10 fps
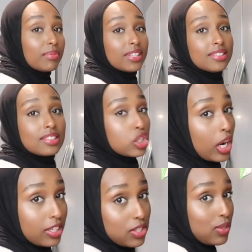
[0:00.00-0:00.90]
I've been
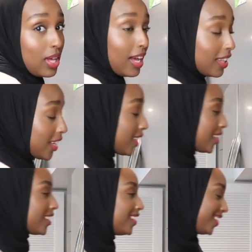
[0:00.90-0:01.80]
trying to do that
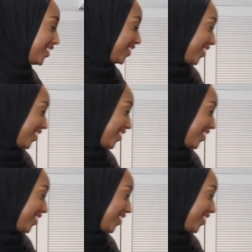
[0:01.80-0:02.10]
lately.